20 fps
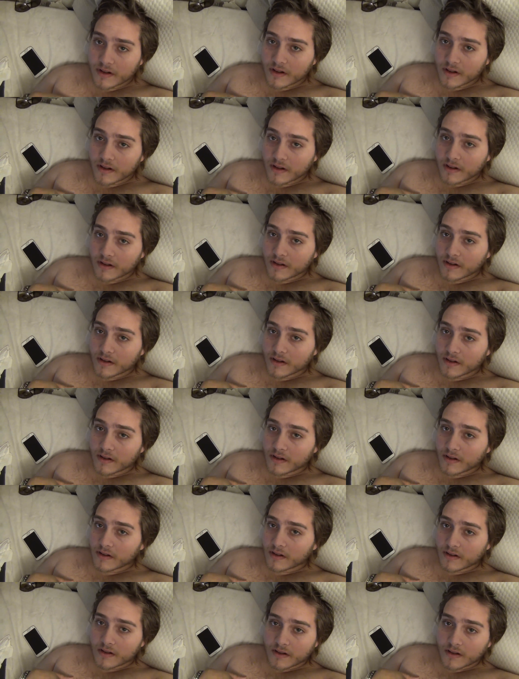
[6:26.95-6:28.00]

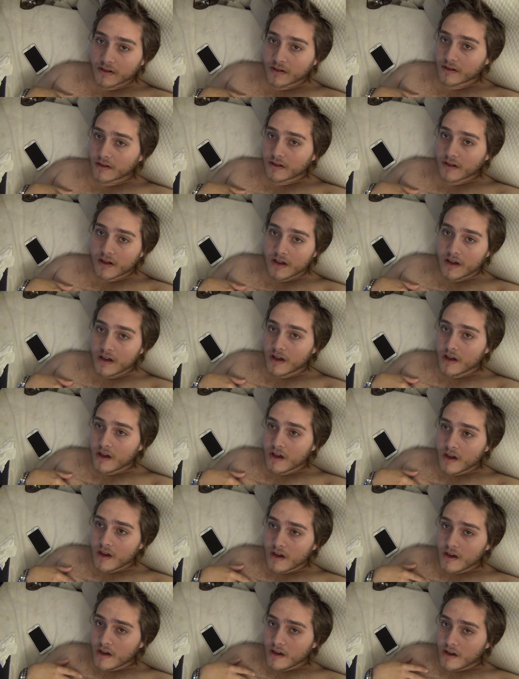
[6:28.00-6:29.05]

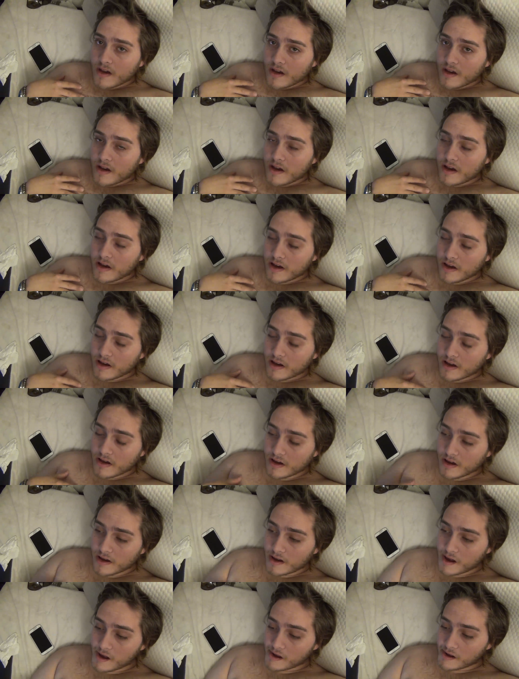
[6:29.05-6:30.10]

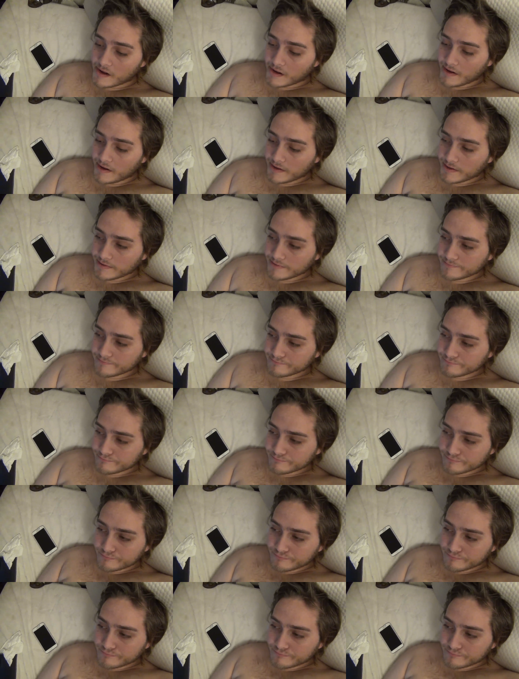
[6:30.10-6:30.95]
(no one is talking)